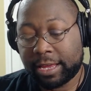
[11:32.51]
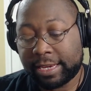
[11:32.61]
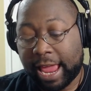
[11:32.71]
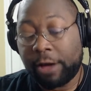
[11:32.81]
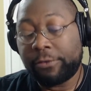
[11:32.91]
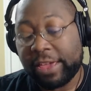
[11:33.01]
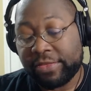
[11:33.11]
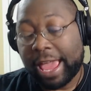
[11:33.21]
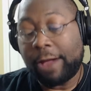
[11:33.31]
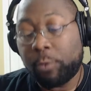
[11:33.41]
now that
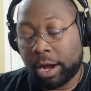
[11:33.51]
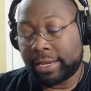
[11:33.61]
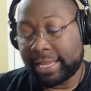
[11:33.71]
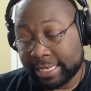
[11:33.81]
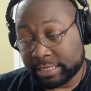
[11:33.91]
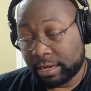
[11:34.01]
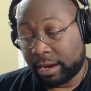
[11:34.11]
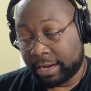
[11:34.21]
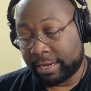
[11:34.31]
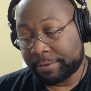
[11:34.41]
that Wanda is
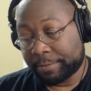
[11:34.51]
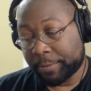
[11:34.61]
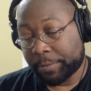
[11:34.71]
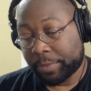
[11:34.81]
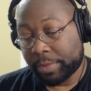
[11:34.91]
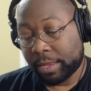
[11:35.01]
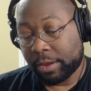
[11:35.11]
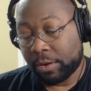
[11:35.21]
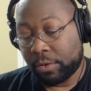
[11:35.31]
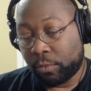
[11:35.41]
gone, mm-hmm.